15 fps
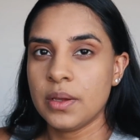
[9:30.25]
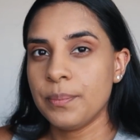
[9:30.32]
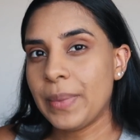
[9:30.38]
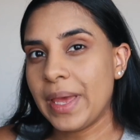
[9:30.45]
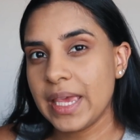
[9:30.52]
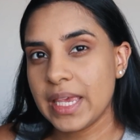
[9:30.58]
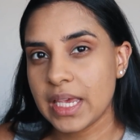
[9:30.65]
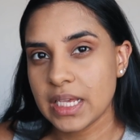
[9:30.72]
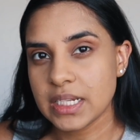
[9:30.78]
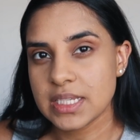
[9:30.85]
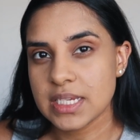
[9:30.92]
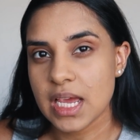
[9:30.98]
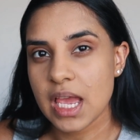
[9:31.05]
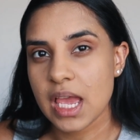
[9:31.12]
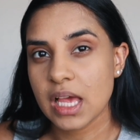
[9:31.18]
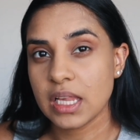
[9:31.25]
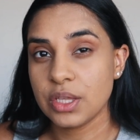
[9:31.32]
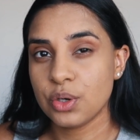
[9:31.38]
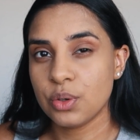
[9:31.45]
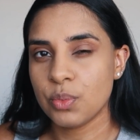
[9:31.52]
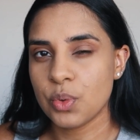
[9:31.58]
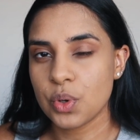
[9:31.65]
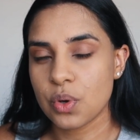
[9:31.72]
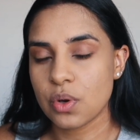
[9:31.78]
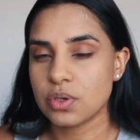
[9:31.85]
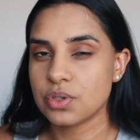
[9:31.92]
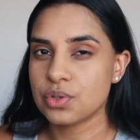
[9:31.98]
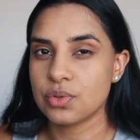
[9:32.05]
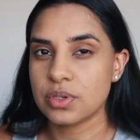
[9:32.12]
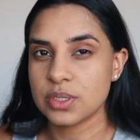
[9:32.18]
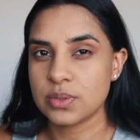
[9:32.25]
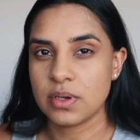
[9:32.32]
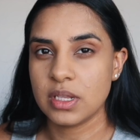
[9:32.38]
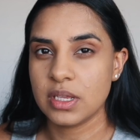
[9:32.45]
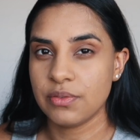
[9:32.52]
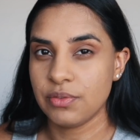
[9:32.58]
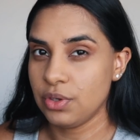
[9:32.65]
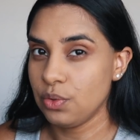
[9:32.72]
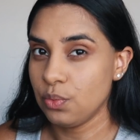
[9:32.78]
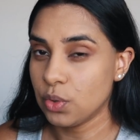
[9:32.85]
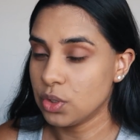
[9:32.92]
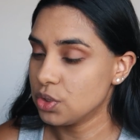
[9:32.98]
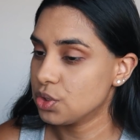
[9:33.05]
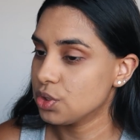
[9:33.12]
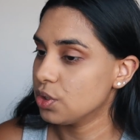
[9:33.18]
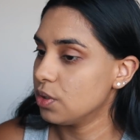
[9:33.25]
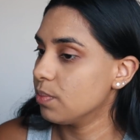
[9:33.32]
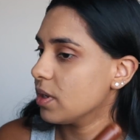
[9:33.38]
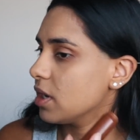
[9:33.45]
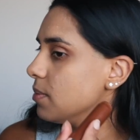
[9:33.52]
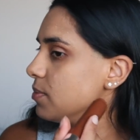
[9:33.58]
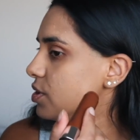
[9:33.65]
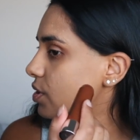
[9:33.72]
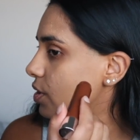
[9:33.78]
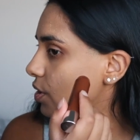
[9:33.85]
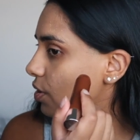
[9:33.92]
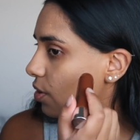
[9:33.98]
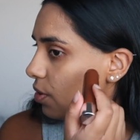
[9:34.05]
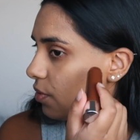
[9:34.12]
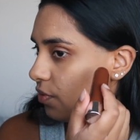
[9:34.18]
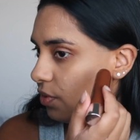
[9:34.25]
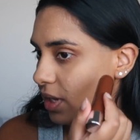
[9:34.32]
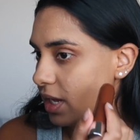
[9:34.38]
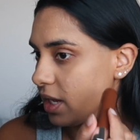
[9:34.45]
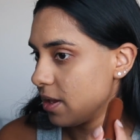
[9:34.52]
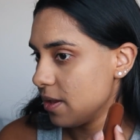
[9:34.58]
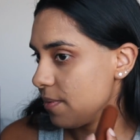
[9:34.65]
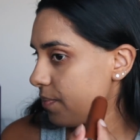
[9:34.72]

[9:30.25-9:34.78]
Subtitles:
make it a little more contoured as well if you want to, but I'm just gonna go for like